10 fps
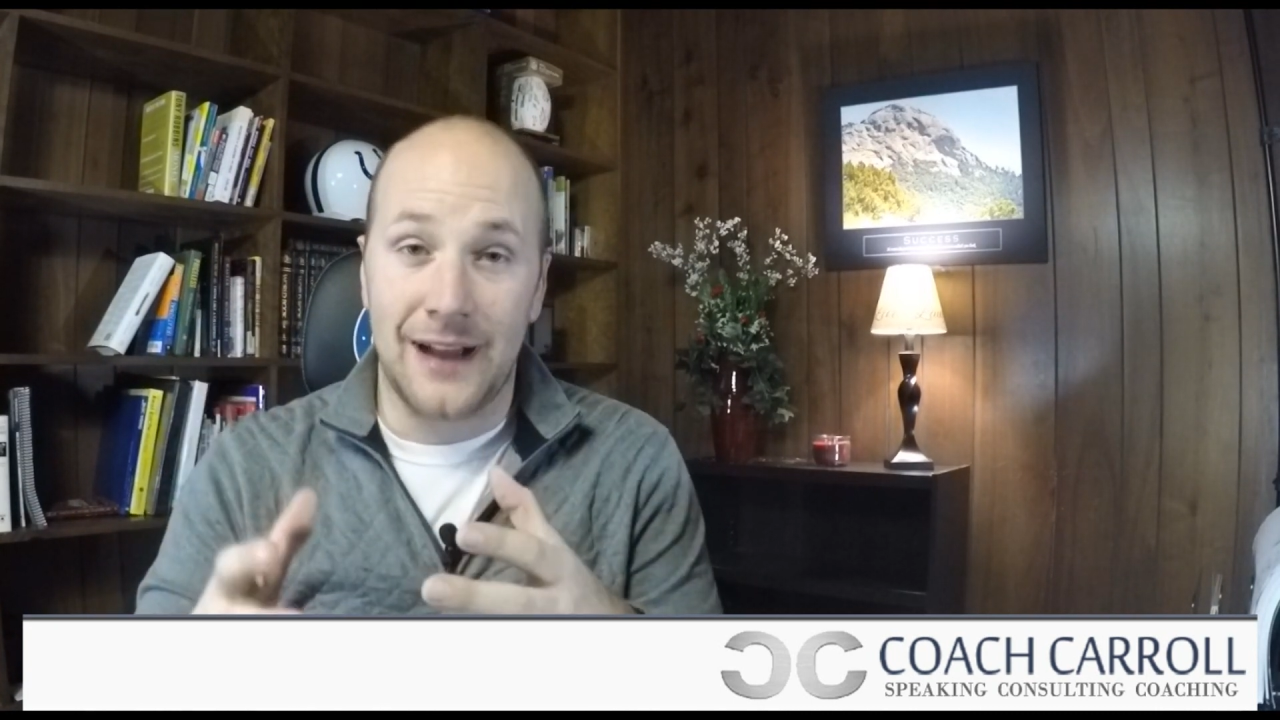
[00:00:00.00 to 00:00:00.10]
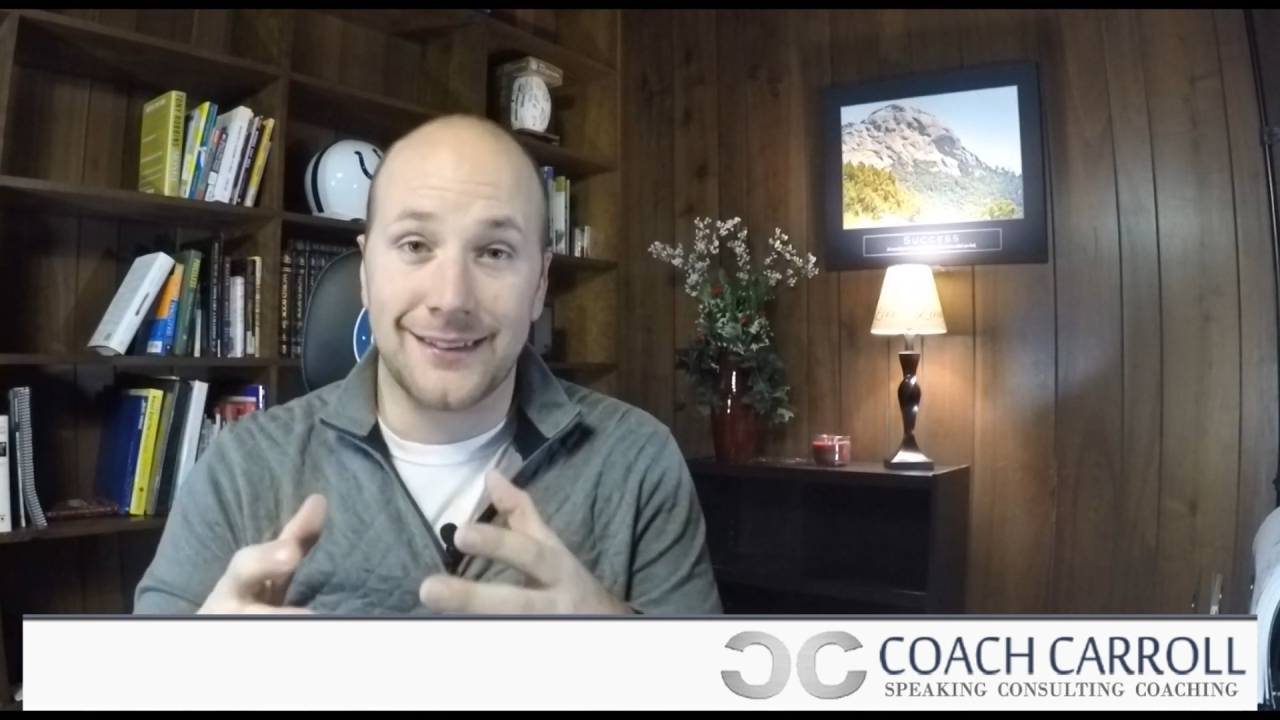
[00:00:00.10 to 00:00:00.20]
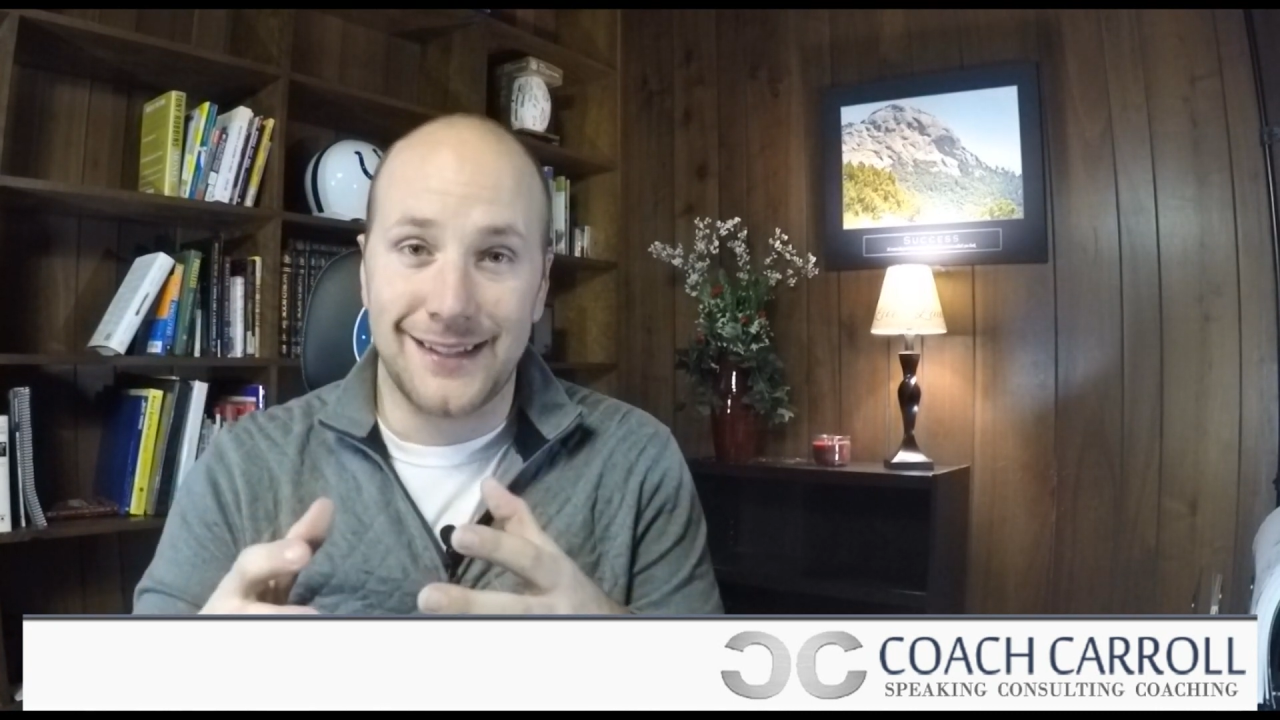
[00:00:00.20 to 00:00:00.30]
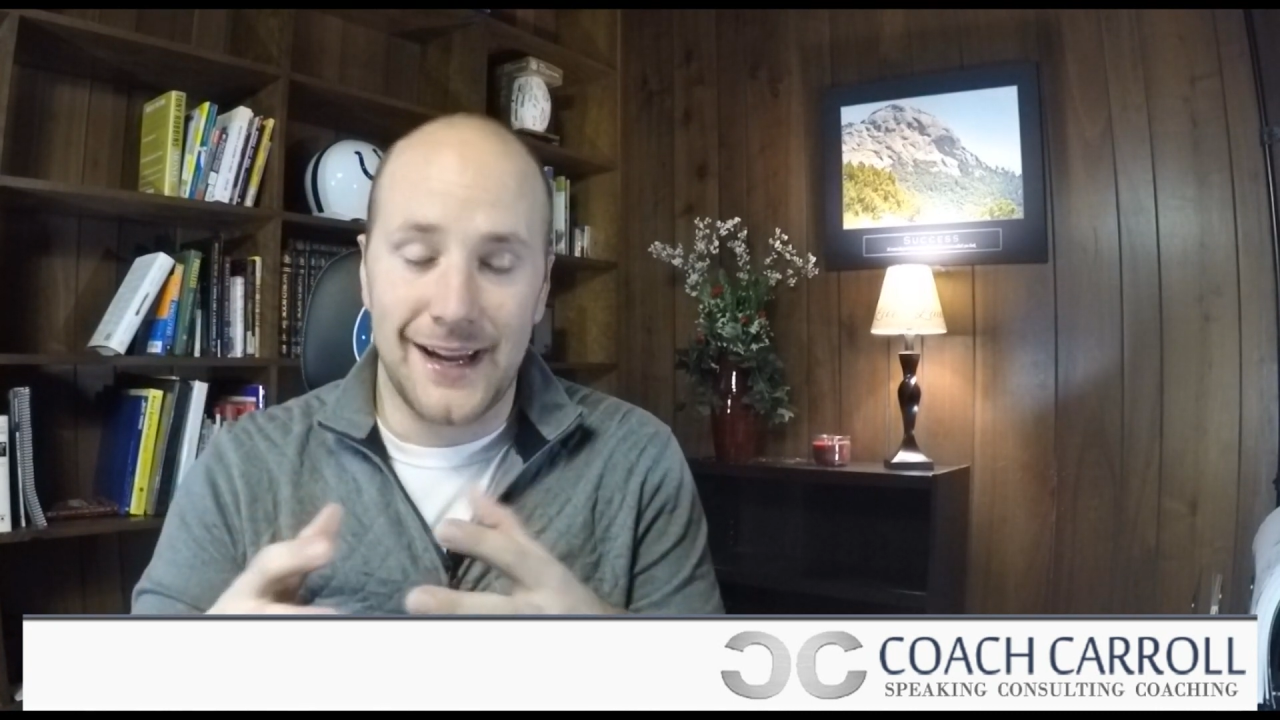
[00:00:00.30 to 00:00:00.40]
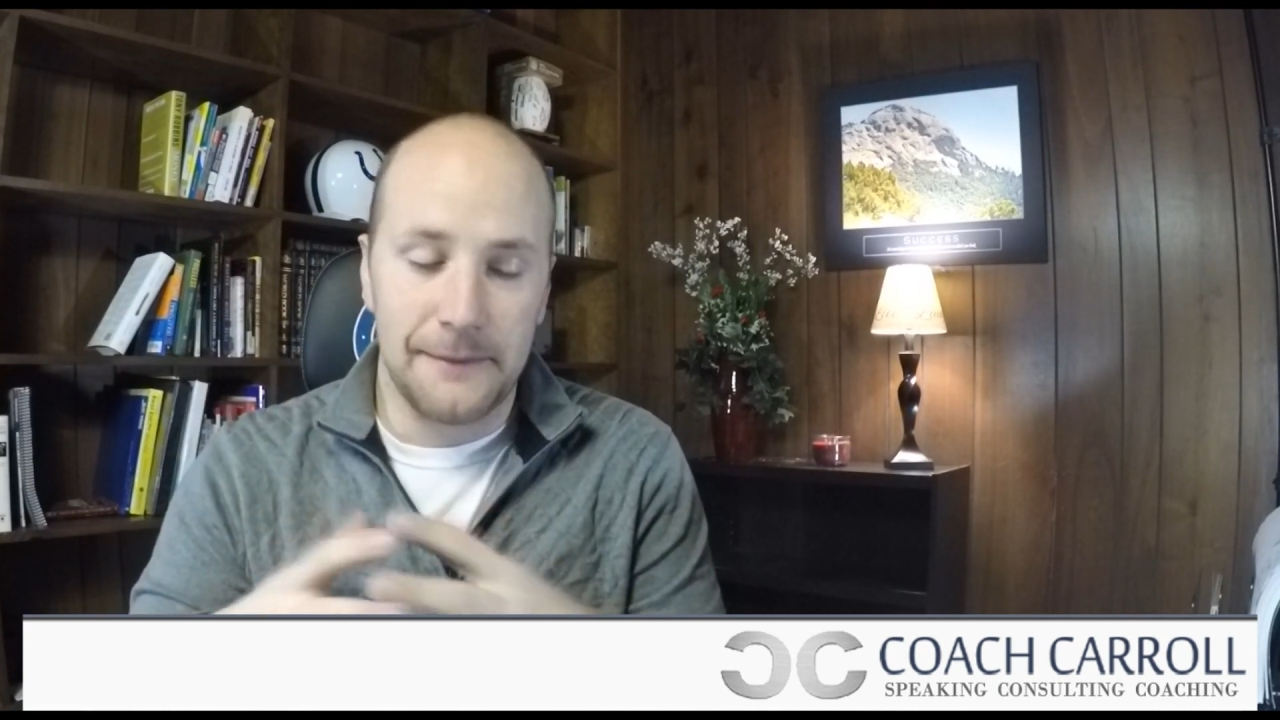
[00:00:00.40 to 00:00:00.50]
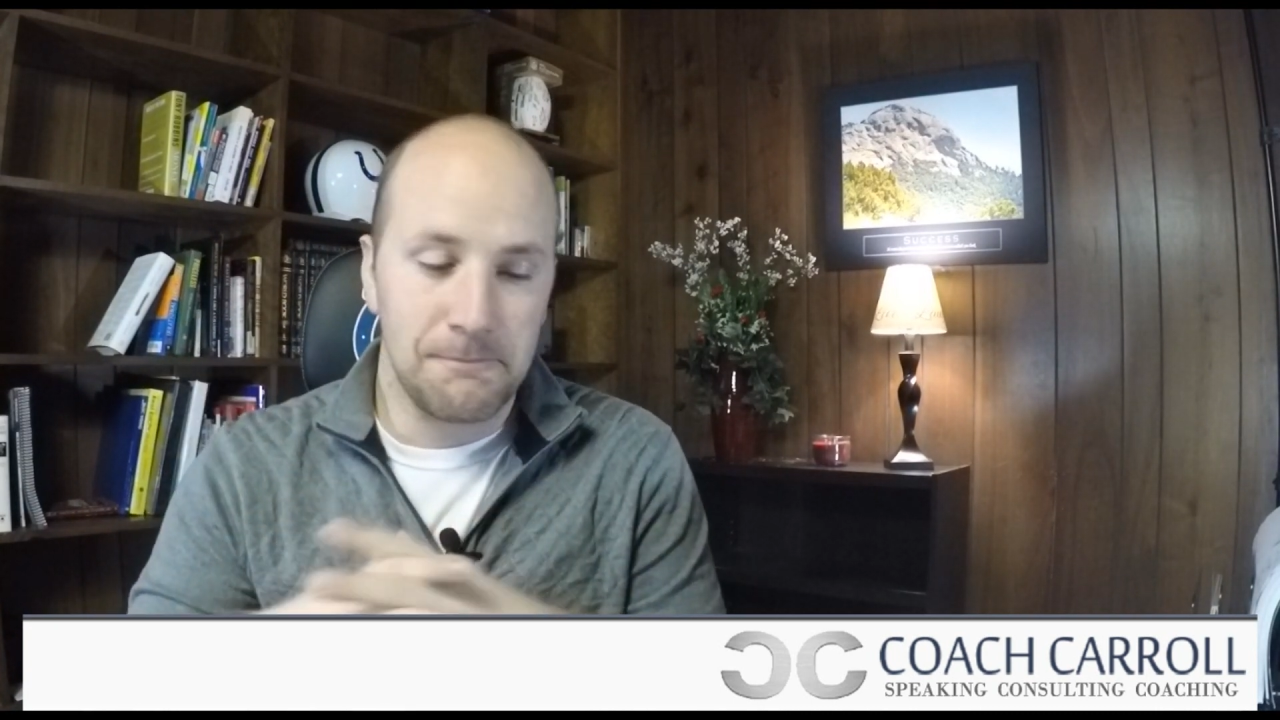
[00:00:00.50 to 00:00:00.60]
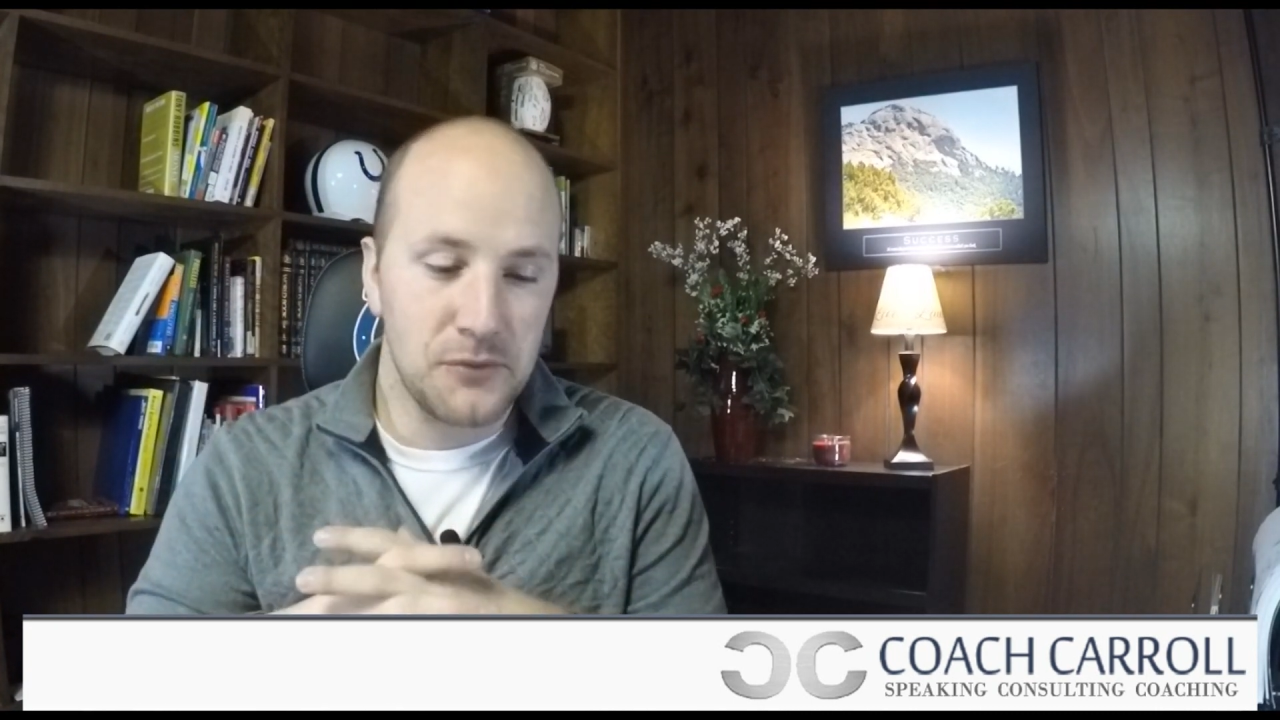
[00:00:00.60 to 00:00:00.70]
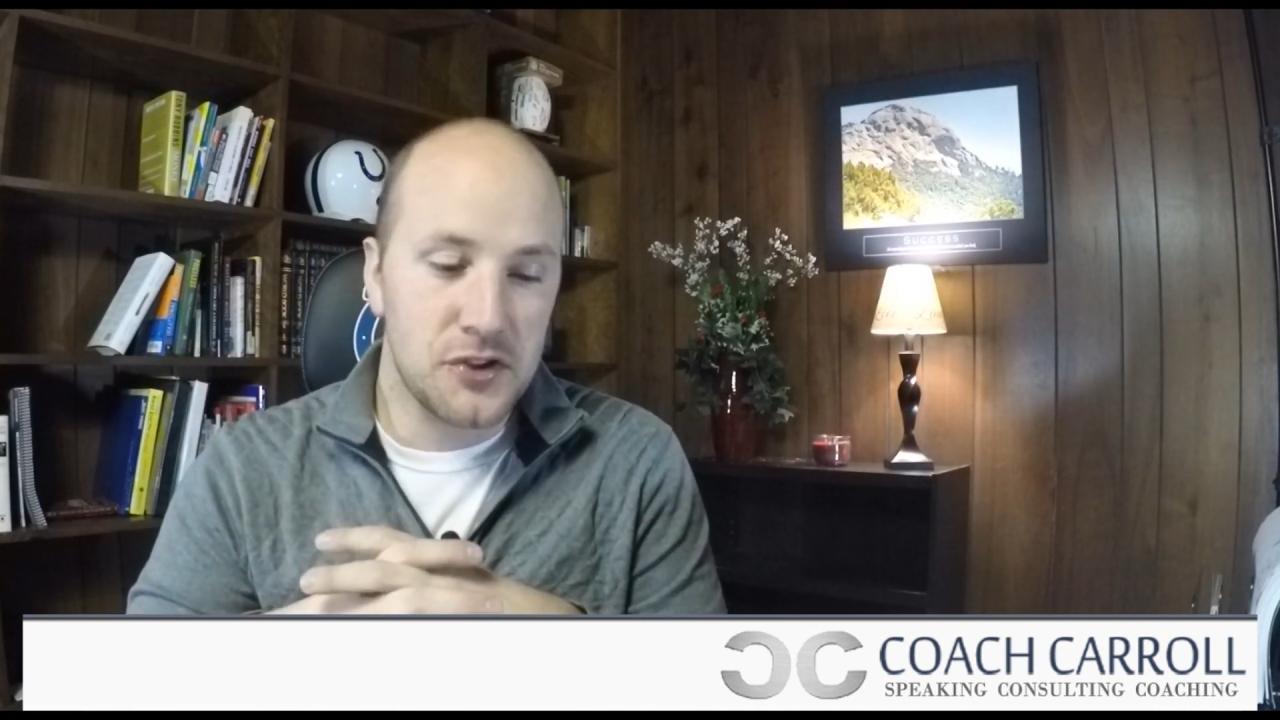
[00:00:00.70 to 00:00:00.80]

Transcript: out today.